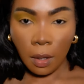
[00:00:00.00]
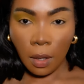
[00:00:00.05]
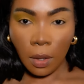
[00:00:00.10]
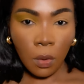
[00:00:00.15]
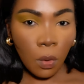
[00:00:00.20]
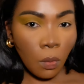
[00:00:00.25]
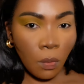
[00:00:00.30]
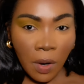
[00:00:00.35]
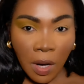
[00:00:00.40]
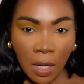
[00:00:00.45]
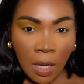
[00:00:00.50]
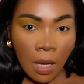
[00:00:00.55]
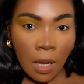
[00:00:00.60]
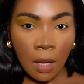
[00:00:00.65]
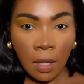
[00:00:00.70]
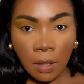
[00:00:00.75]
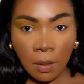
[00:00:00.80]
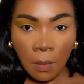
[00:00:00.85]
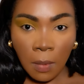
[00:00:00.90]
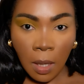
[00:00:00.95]
It already
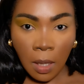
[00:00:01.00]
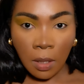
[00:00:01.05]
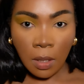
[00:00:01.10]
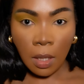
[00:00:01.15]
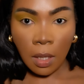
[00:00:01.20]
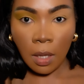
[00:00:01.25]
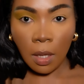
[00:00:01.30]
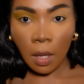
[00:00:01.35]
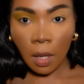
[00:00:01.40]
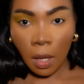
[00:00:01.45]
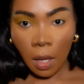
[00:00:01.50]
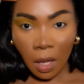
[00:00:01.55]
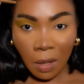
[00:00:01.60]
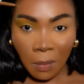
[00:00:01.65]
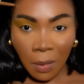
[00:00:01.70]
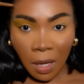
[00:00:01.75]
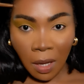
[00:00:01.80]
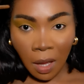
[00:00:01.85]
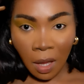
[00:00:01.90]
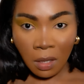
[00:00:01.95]
is amazing
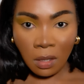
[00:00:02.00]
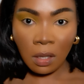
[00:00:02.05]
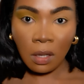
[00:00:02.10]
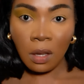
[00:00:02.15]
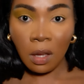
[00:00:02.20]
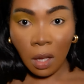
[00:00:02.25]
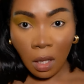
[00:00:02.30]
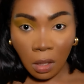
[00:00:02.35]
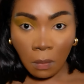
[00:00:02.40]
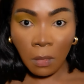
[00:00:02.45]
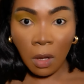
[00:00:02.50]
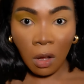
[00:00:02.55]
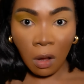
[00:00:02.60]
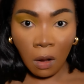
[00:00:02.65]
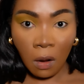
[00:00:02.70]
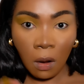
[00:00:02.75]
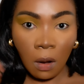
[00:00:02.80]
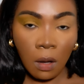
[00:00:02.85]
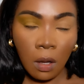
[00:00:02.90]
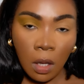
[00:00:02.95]
in my head and in my
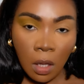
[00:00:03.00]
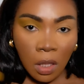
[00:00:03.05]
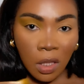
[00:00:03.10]
heart.